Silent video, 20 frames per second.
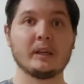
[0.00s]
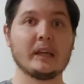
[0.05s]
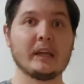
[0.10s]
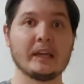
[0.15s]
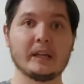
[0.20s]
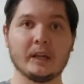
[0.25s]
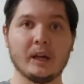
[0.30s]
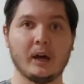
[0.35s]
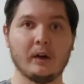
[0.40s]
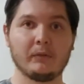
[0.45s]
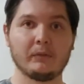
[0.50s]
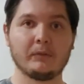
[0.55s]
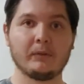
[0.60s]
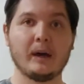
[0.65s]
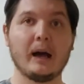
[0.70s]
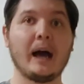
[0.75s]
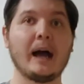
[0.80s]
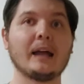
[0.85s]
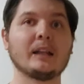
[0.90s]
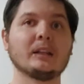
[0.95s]
enough.
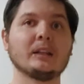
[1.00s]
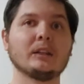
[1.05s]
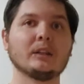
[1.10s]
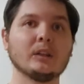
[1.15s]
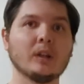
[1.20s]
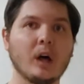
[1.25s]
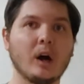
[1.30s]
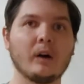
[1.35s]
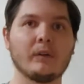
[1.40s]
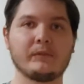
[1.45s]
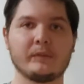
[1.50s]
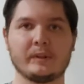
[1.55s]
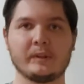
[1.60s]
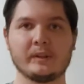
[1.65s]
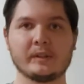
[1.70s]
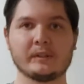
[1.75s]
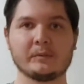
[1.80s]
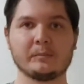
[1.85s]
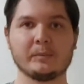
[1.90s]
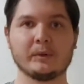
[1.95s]
I loved
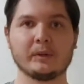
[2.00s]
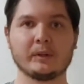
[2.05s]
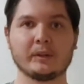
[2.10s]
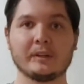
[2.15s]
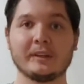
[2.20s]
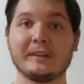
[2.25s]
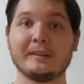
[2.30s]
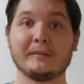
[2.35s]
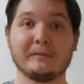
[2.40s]
this book.